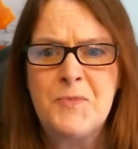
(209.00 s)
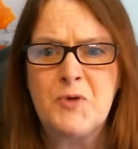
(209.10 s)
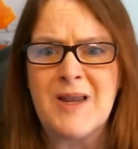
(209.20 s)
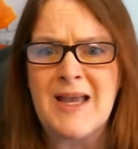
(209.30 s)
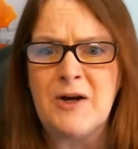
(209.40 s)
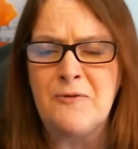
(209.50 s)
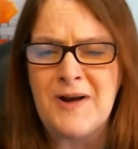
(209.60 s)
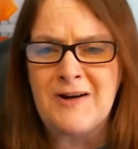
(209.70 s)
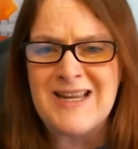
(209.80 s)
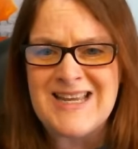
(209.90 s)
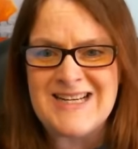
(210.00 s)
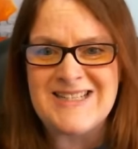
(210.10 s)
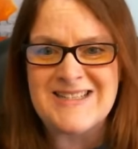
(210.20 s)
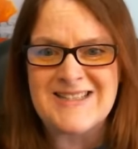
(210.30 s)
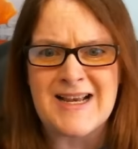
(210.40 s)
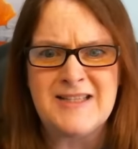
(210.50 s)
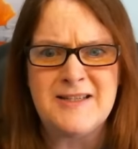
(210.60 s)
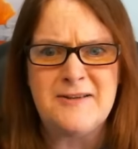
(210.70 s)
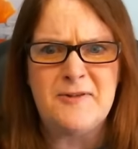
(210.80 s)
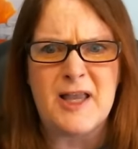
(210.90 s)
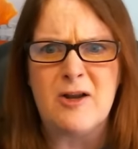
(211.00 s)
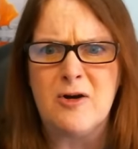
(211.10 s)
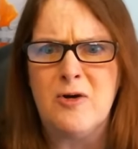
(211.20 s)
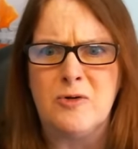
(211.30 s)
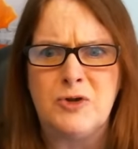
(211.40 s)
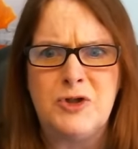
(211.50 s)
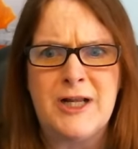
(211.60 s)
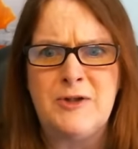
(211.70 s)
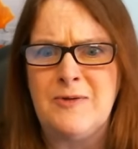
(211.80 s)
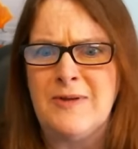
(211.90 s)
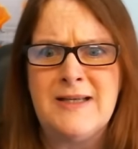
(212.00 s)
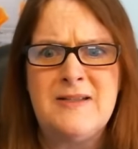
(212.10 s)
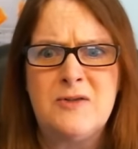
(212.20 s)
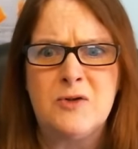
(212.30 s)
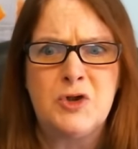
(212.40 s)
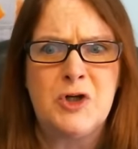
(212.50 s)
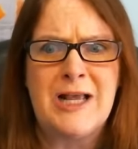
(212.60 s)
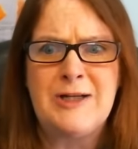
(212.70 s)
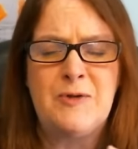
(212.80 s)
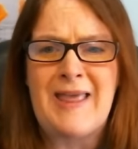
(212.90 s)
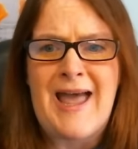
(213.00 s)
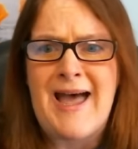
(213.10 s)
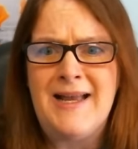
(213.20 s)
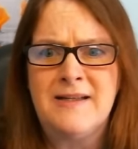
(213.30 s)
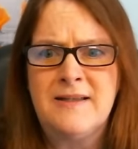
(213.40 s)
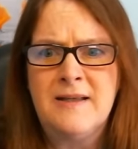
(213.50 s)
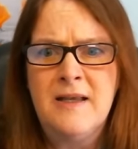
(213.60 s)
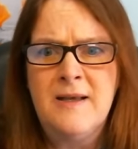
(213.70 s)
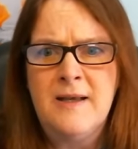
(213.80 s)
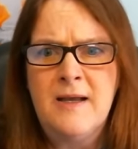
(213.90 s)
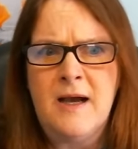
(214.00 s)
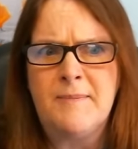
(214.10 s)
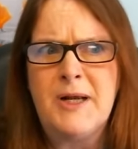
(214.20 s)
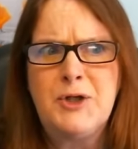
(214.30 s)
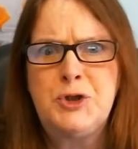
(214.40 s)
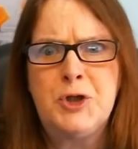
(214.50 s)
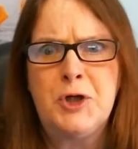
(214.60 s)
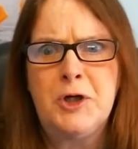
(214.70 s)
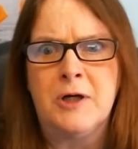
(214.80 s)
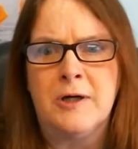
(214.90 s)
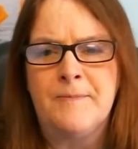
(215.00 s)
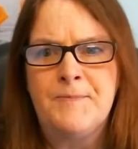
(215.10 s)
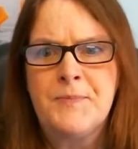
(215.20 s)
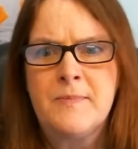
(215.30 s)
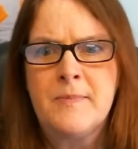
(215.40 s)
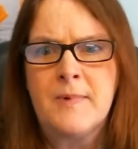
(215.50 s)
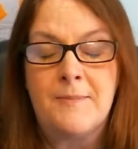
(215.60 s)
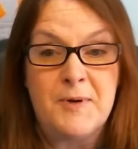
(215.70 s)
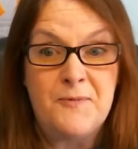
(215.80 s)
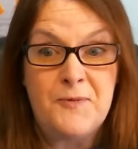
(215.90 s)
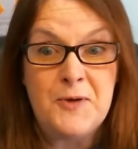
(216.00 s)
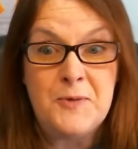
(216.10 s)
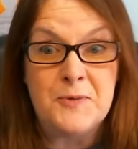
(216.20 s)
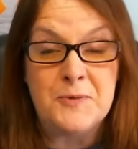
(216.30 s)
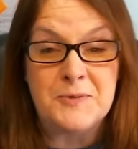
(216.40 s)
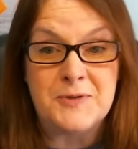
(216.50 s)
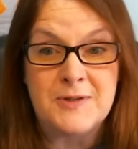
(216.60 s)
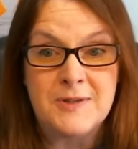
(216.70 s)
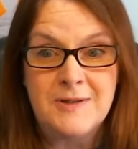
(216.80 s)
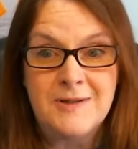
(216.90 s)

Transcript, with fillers: So I get her very indecisive, like, oh, should I do this or should I do that? I'm not sure. I'm confused.